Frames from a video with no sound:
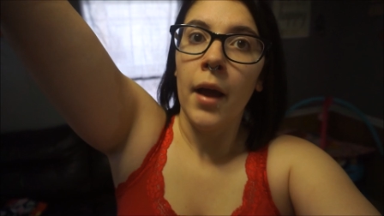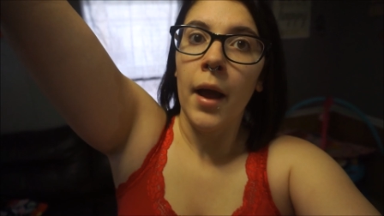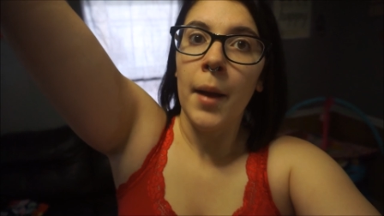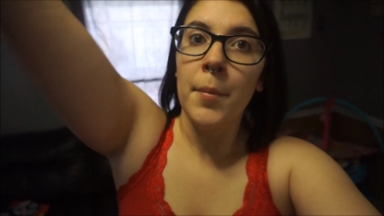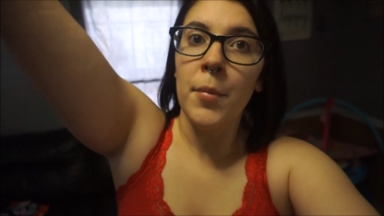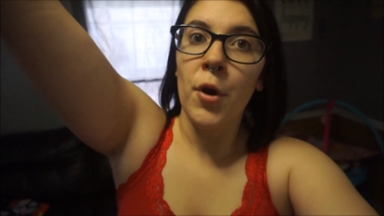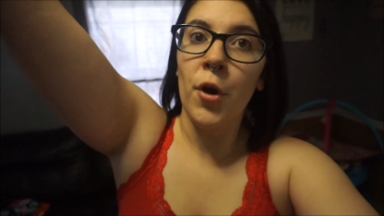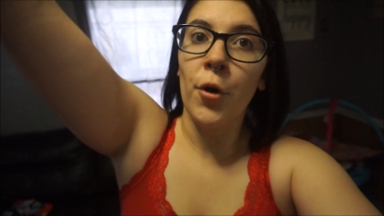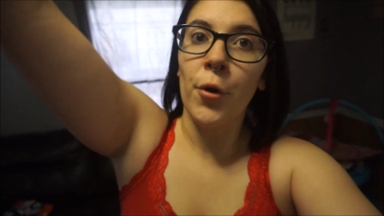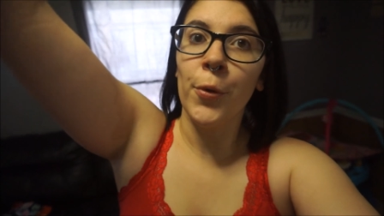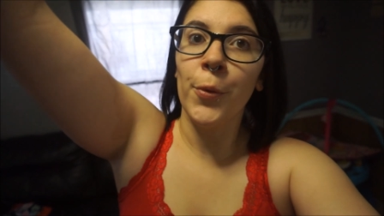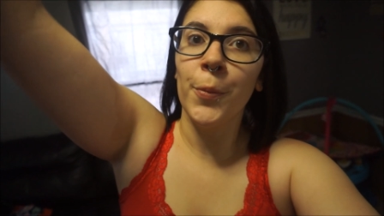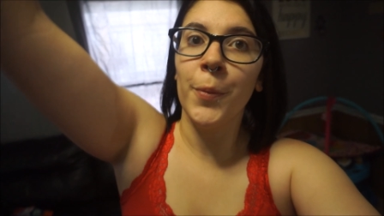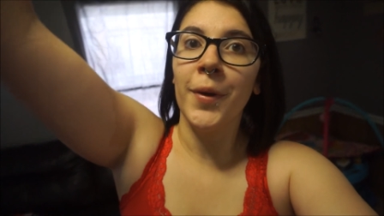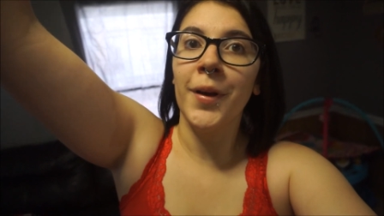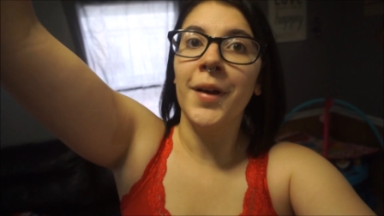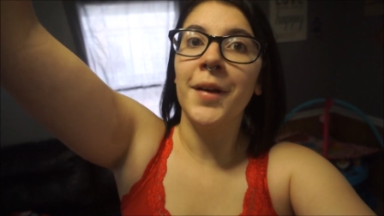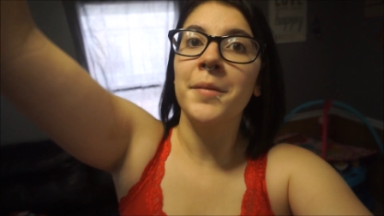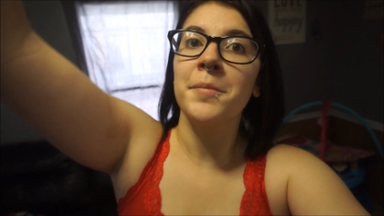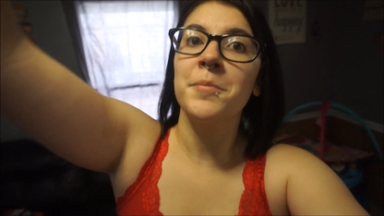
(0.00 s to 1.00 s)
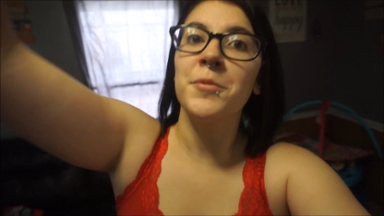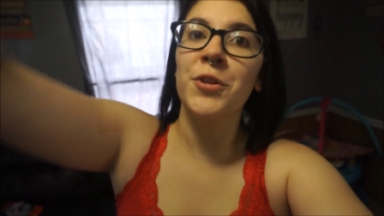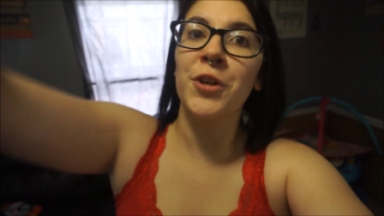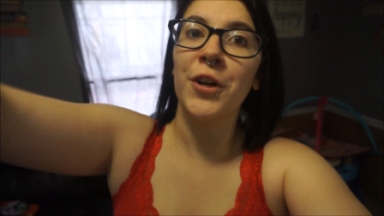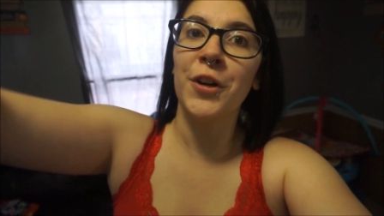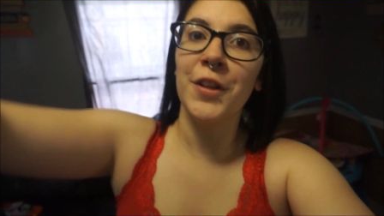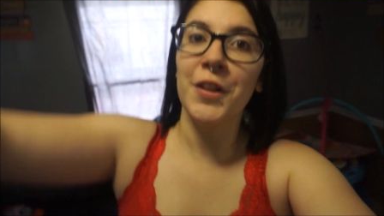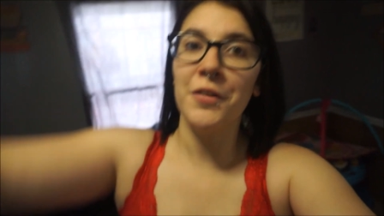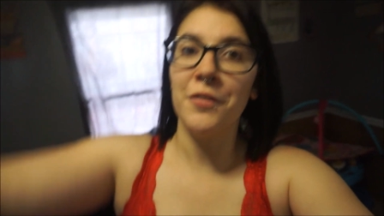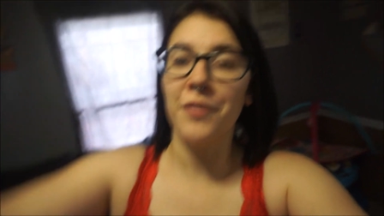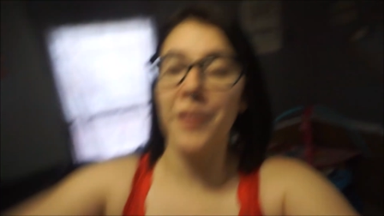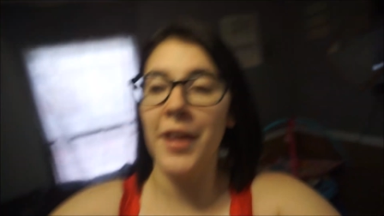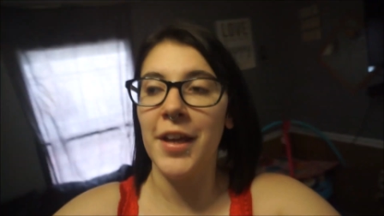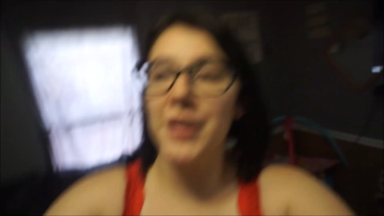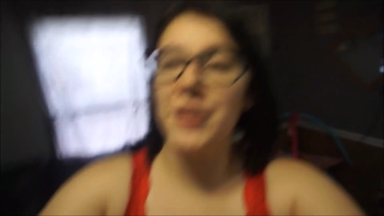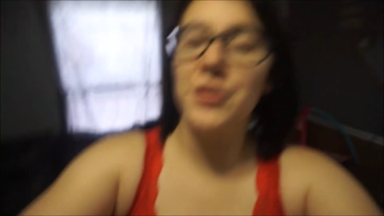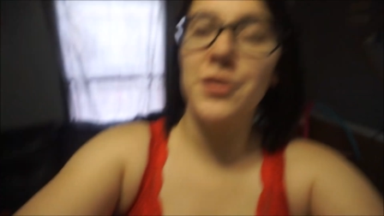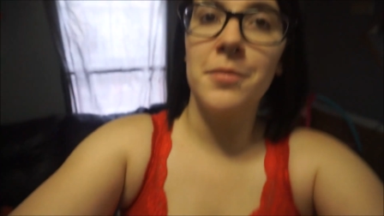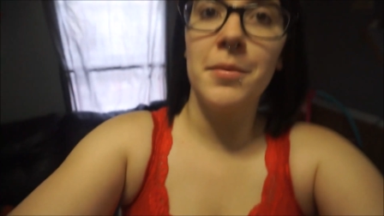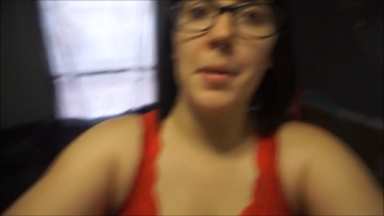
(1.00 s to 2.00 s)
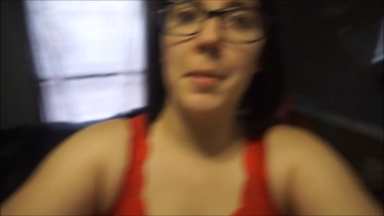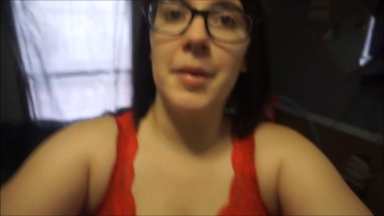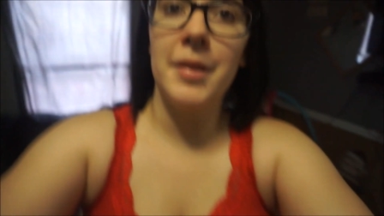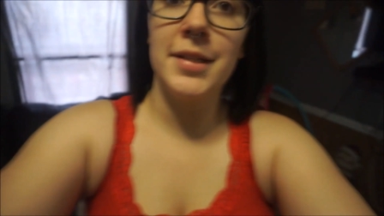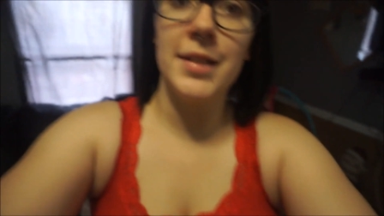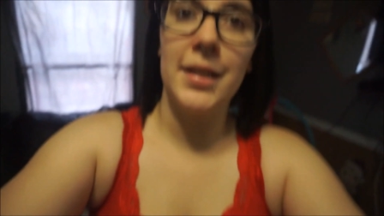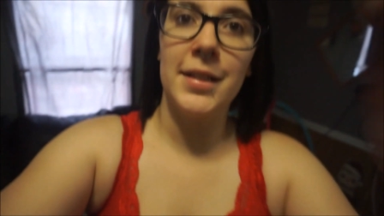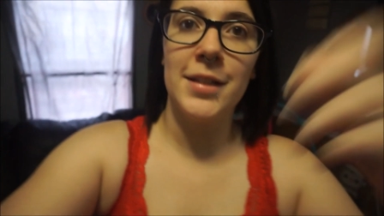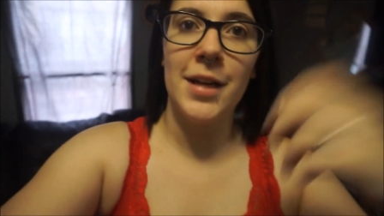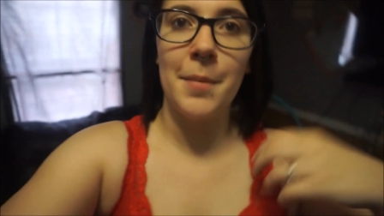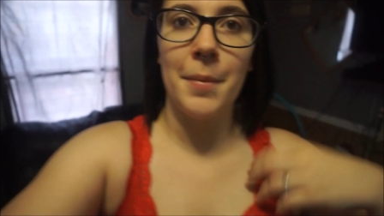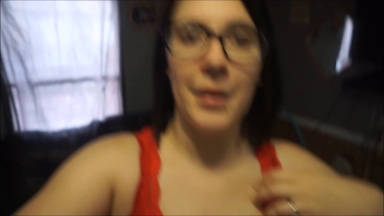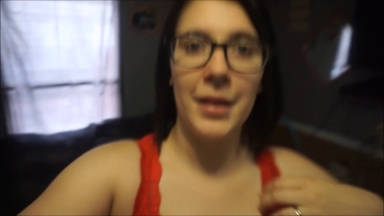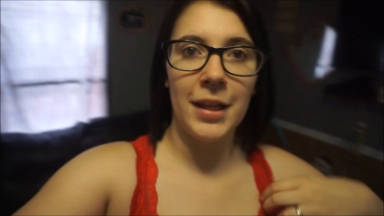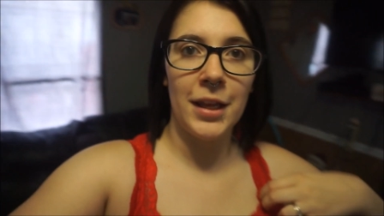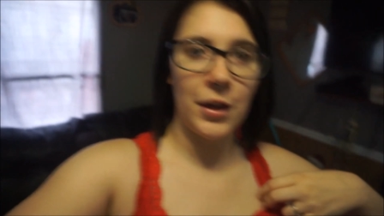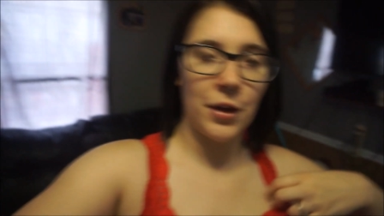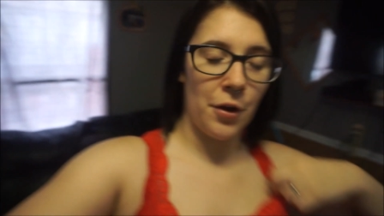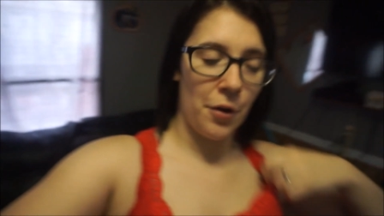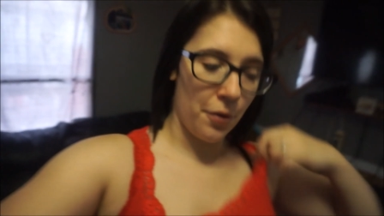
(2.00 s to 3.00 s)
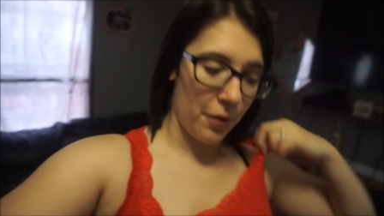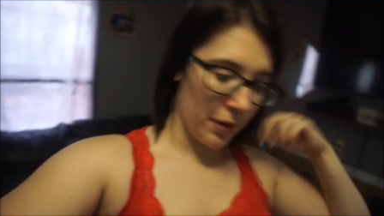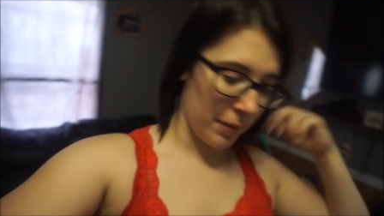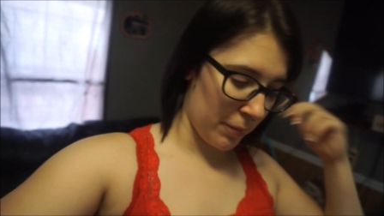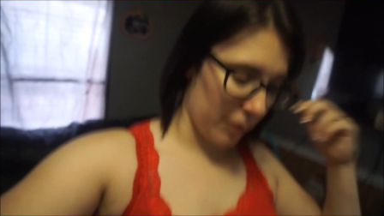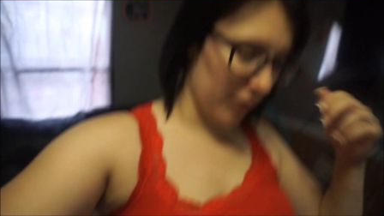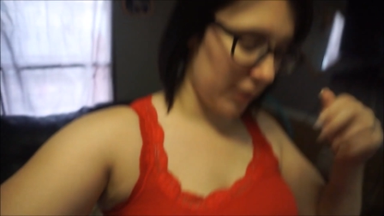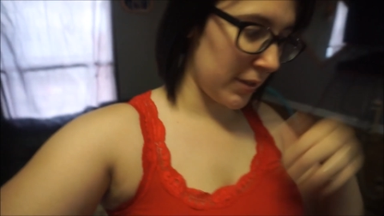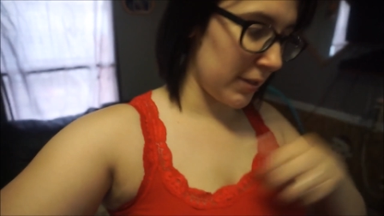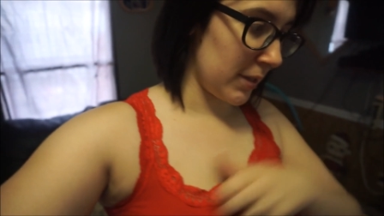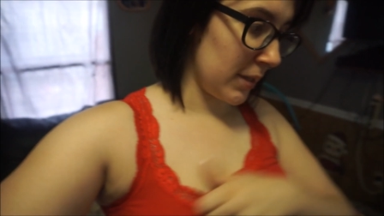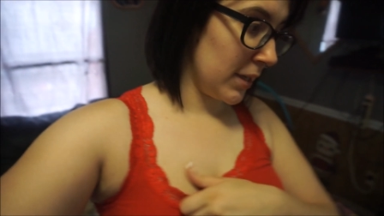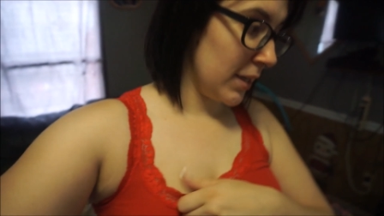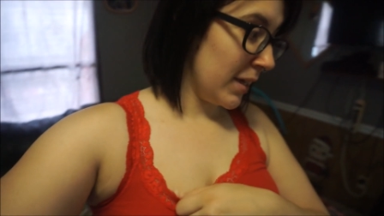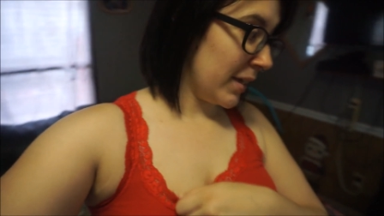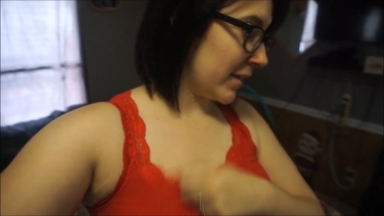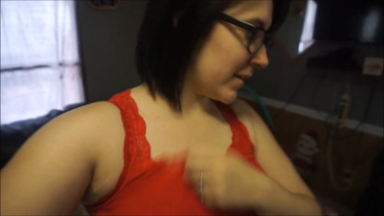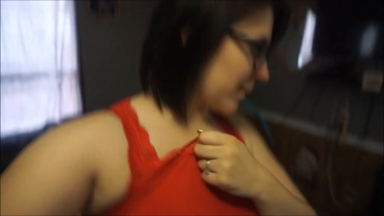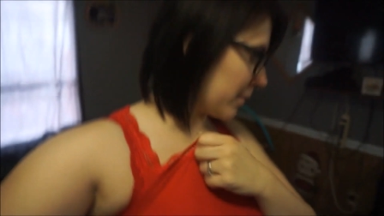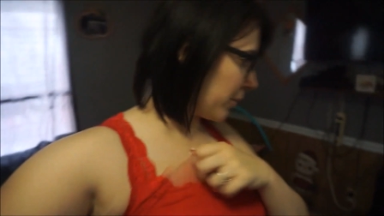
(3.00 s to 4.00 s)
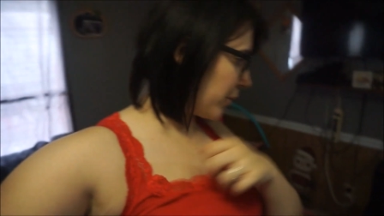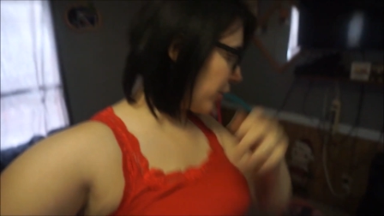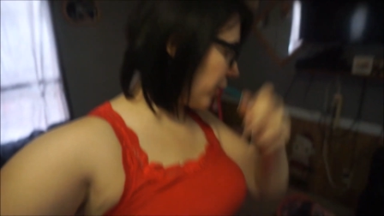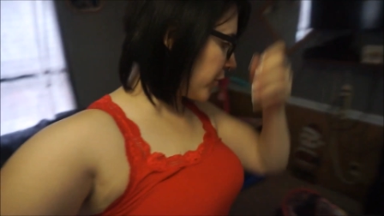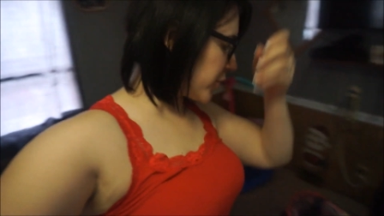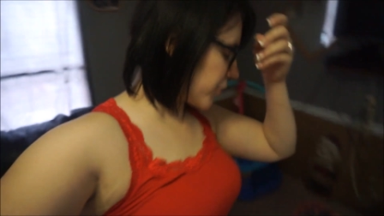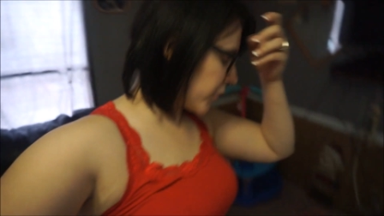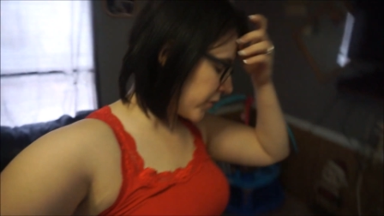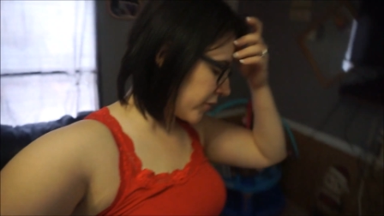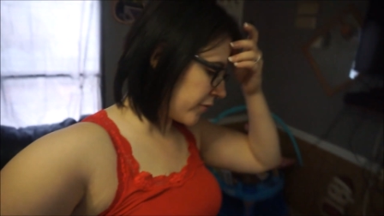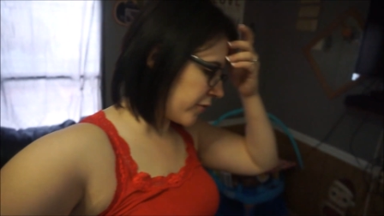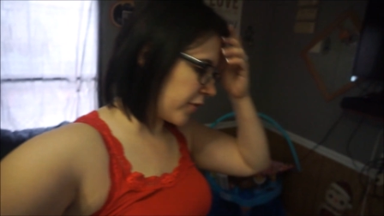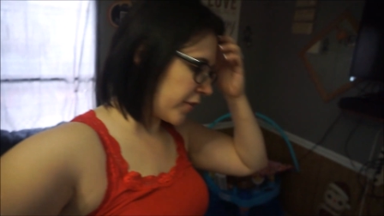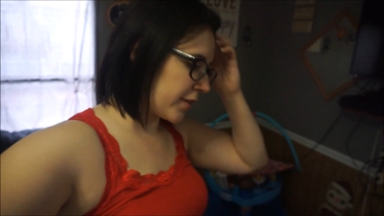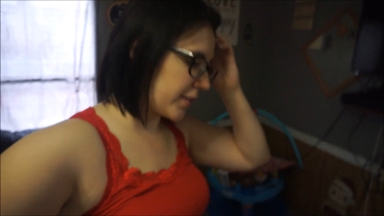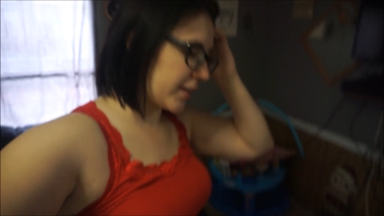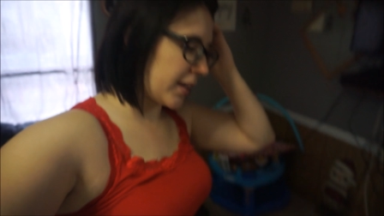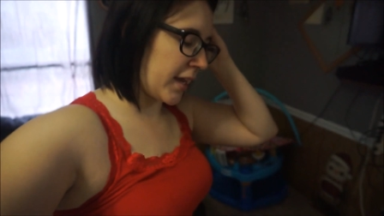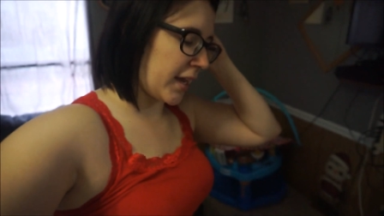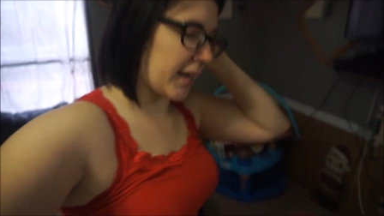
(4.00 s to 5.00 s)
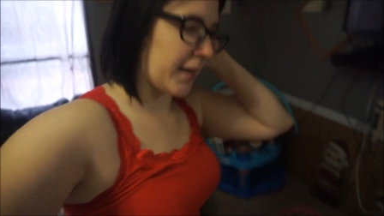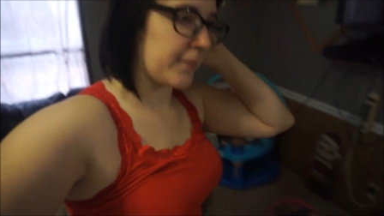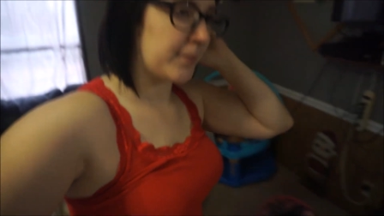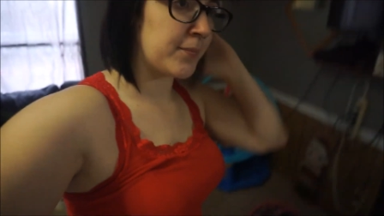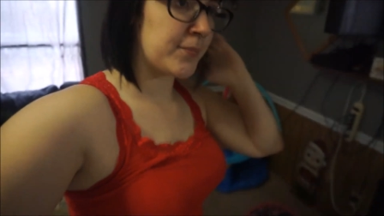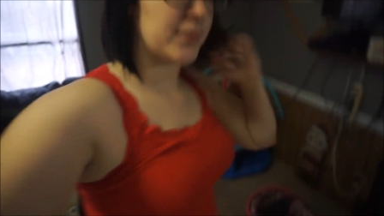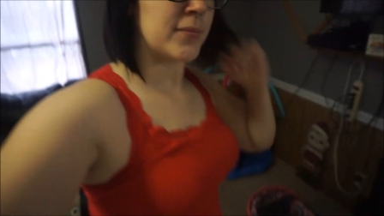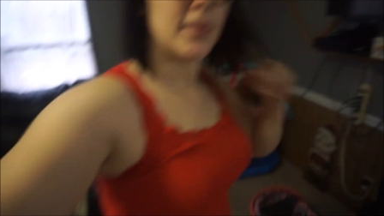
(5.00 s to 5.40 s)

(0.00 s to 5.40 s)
I'm home. I'm turning on the fan. Don't mind my tank top. I need to go and put some clothes on for the day.